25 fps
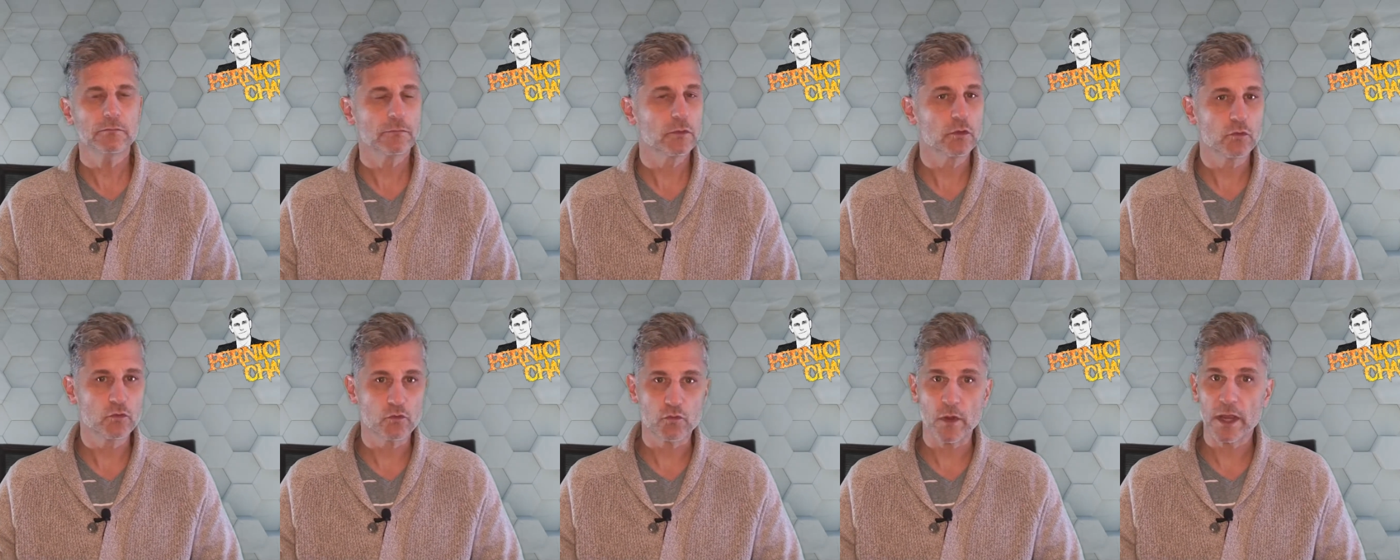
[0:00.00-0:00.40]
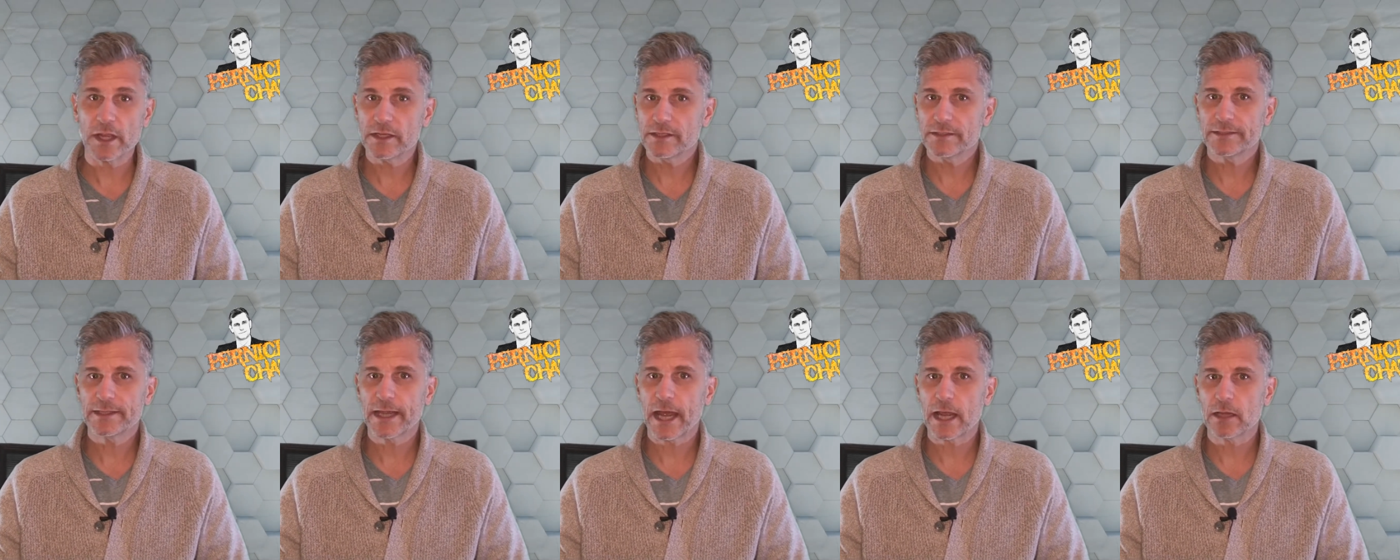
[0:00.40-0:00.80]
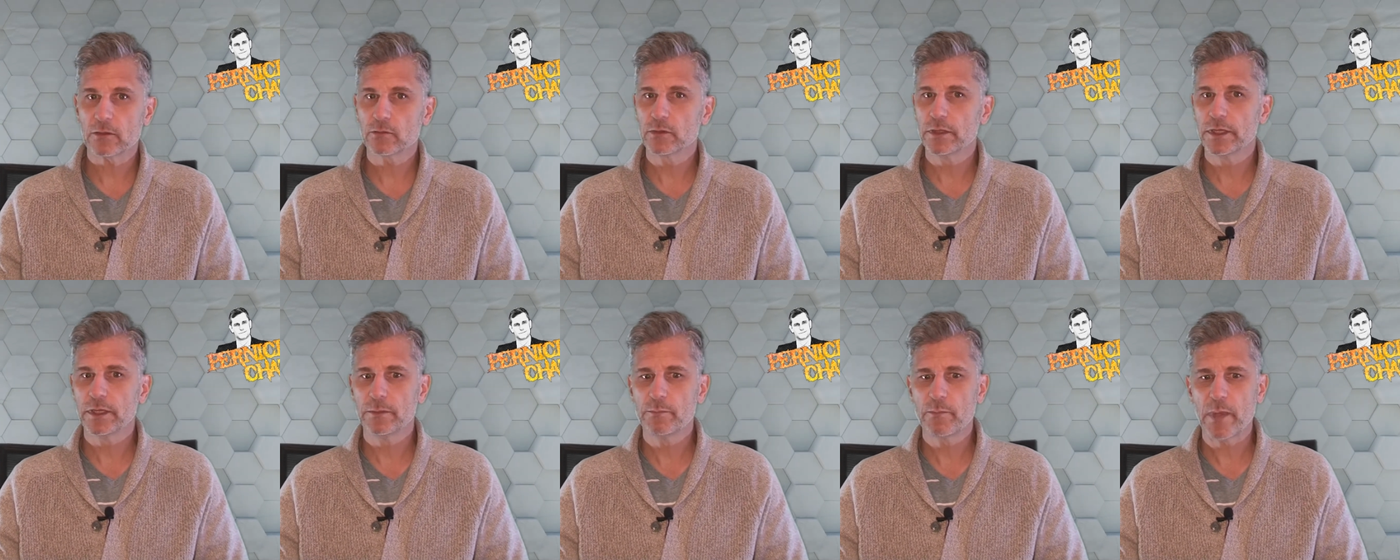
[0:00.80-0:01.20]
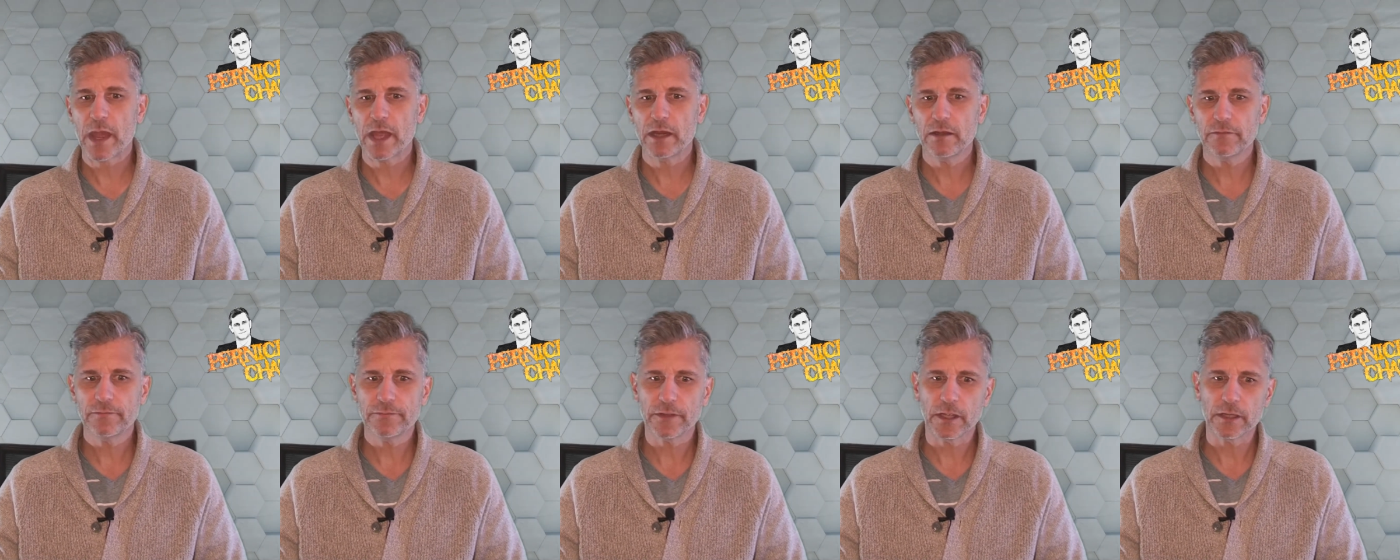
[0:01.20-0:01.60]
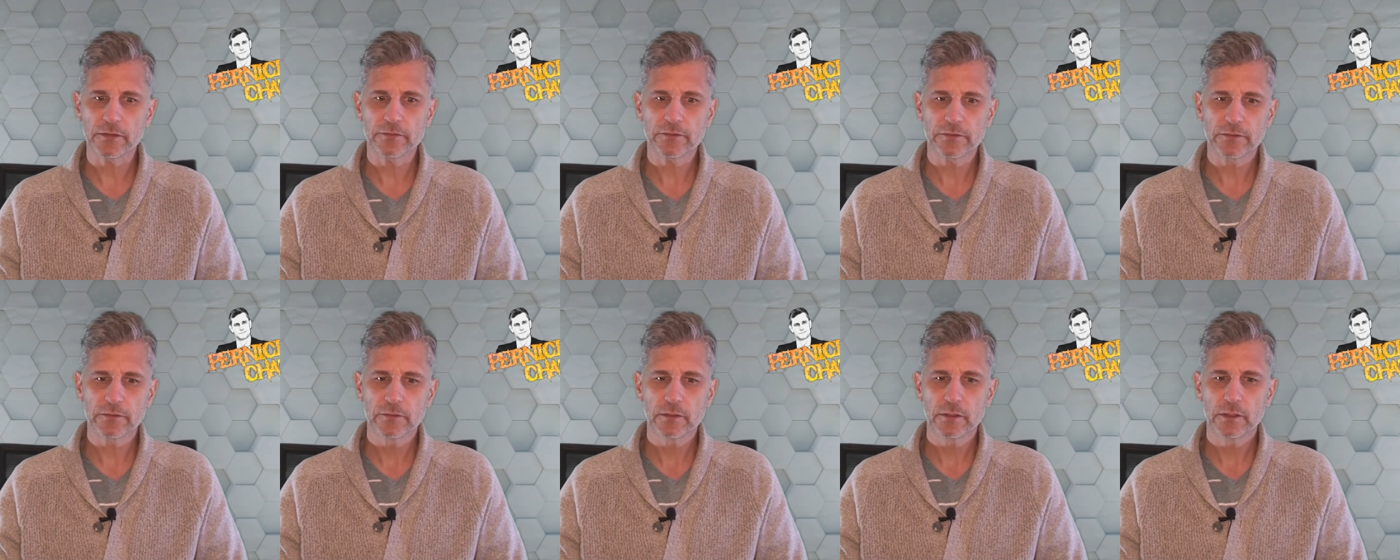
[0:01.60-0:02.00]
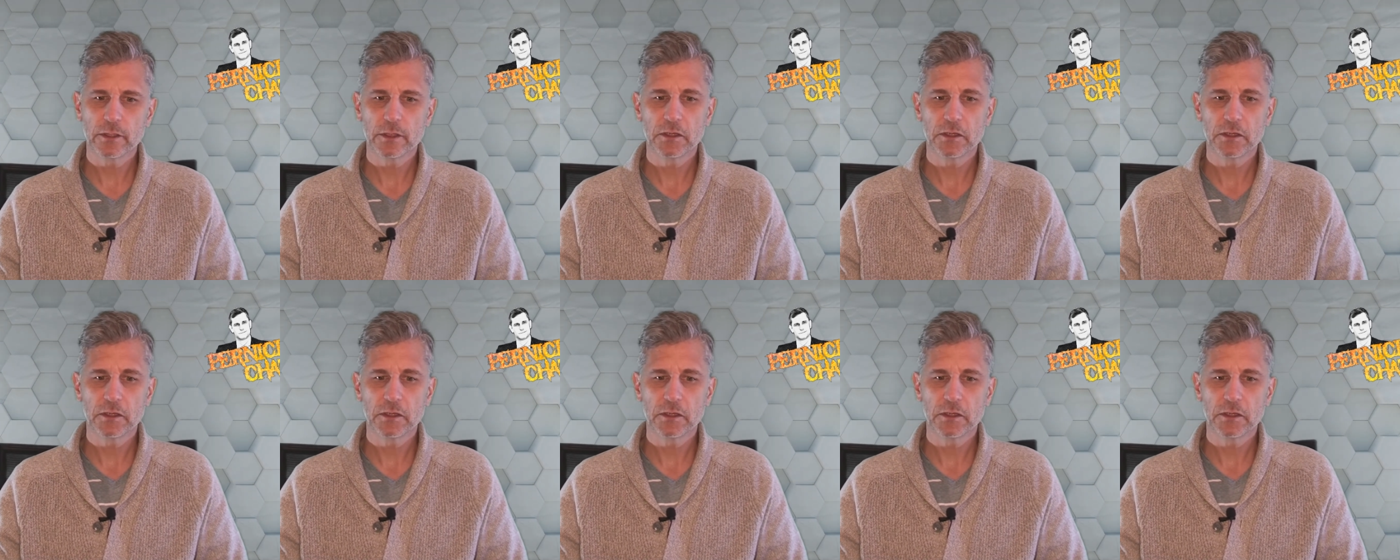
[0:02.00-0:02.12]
great salary and benefits,